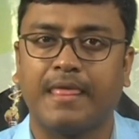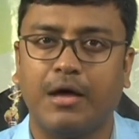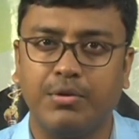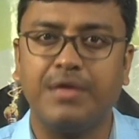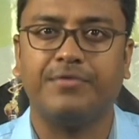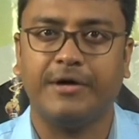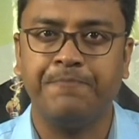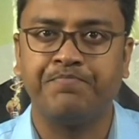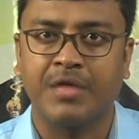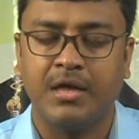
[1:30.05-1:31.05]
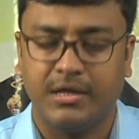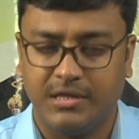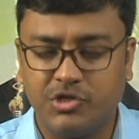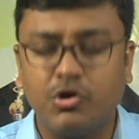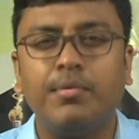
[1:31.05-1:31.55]
However,
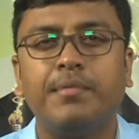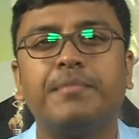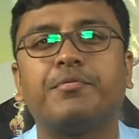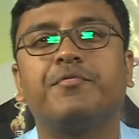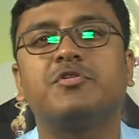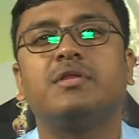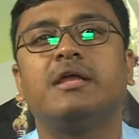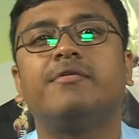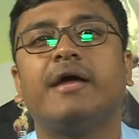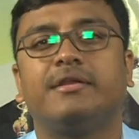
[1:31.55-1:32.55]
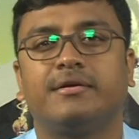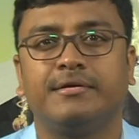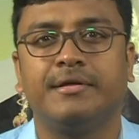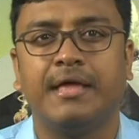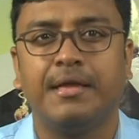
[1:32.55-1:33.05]
the job of a professional
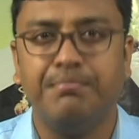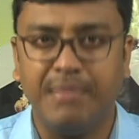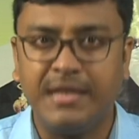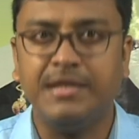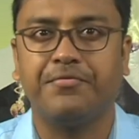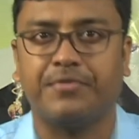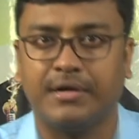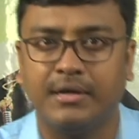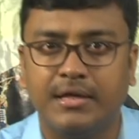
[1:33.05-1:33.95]
writer may differ